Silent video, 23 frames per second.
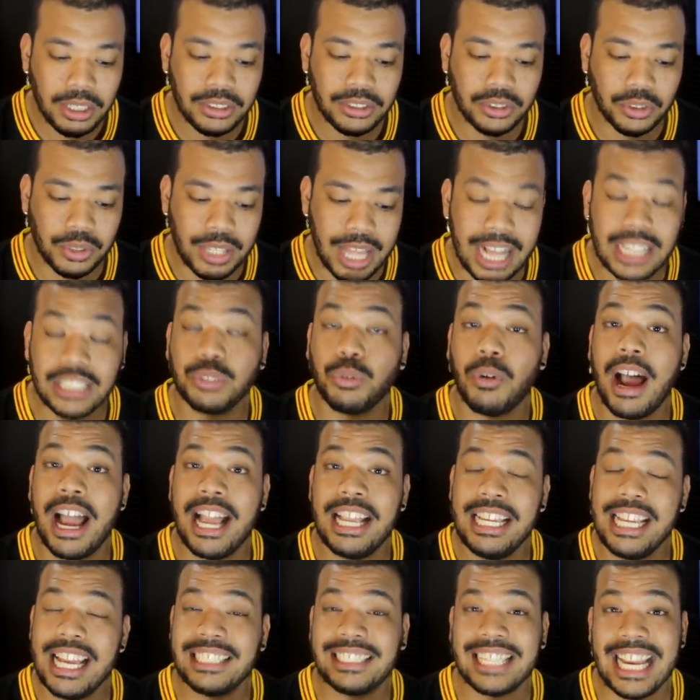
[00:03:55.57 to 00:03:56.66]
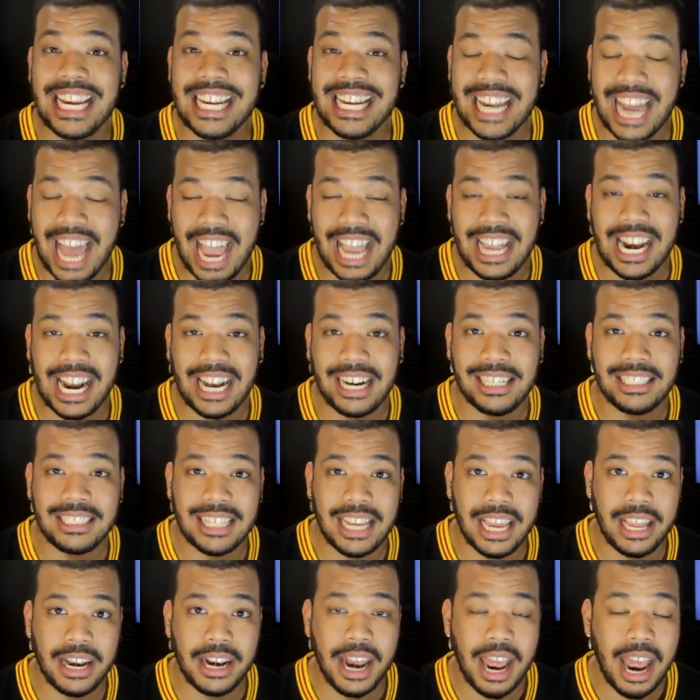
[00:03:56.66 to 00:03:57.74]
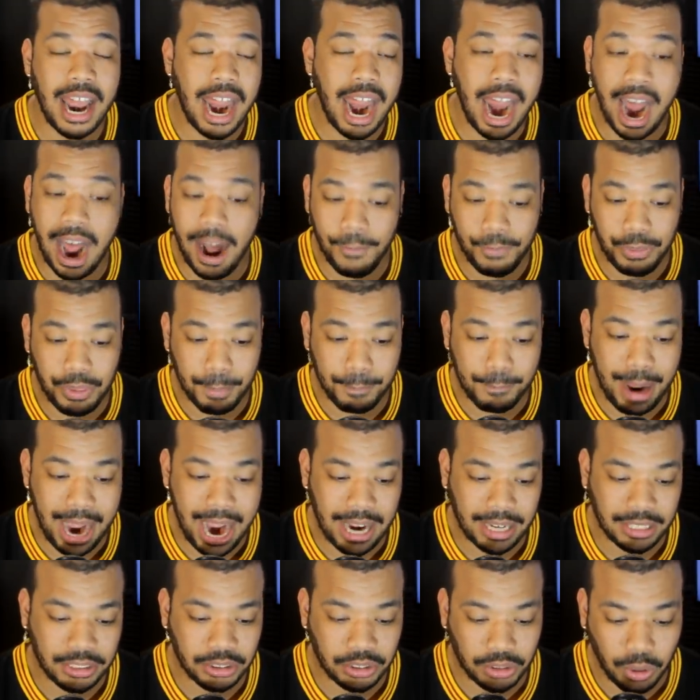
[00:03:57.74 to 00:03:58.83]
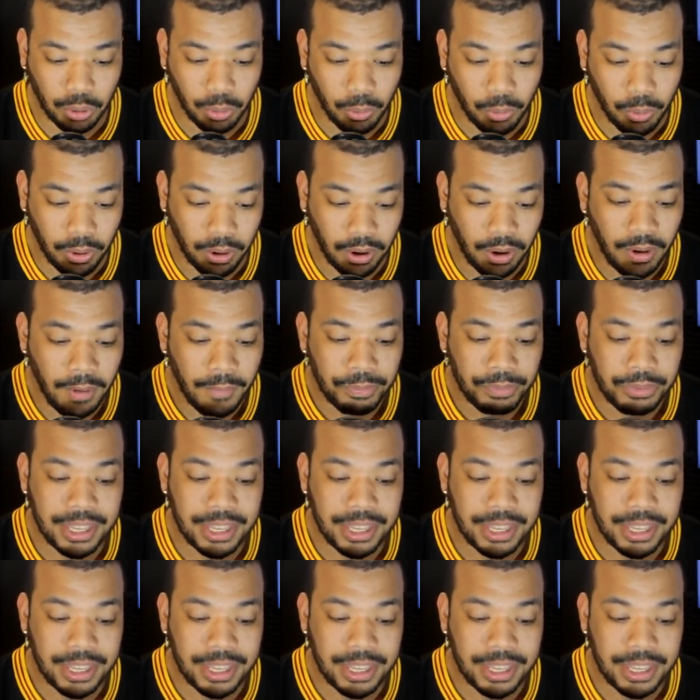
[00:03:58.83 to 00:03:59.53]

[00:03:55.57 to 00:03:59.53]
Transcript: so that's why he has a 9 out of 10 out-the-box score.